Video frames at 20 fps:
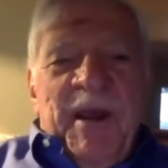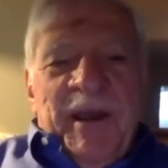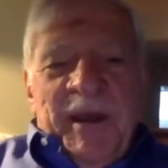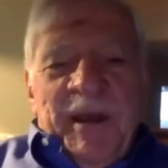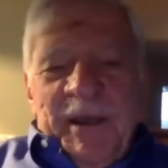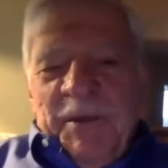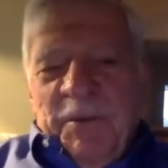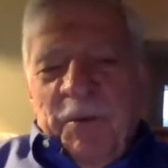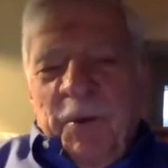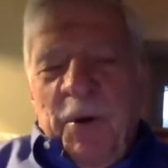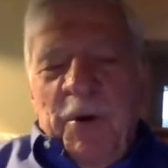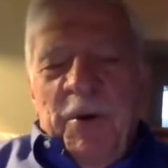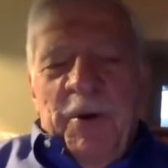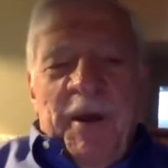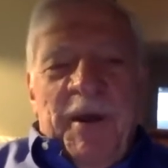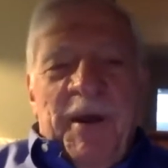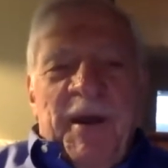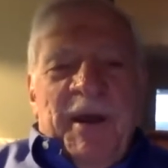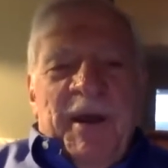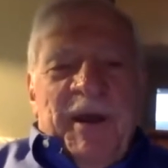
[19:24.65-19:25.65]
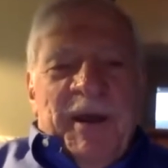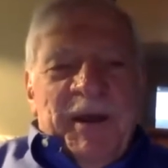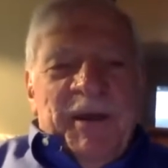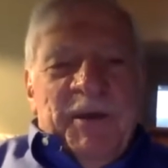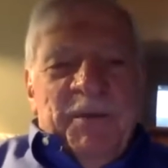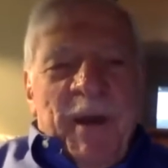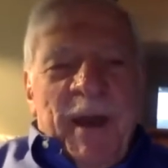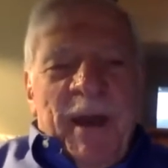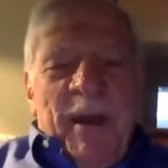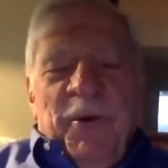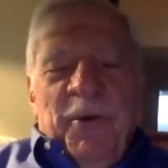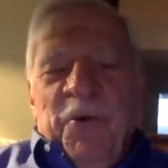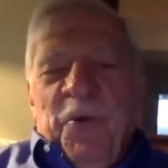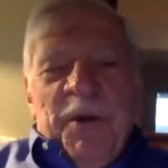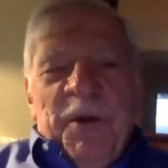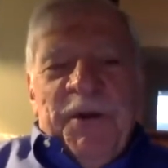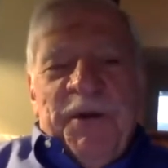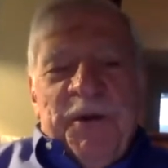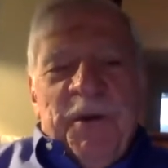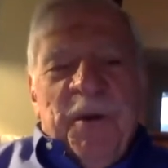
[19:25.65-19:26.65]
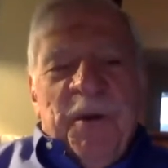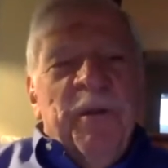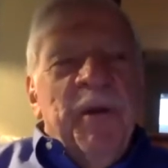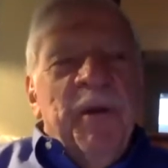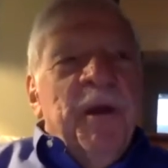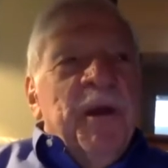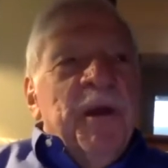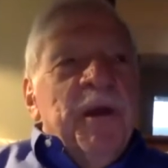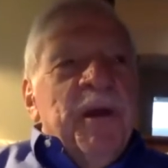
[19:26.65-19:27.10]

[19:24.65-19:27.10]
expo- expound wisdom,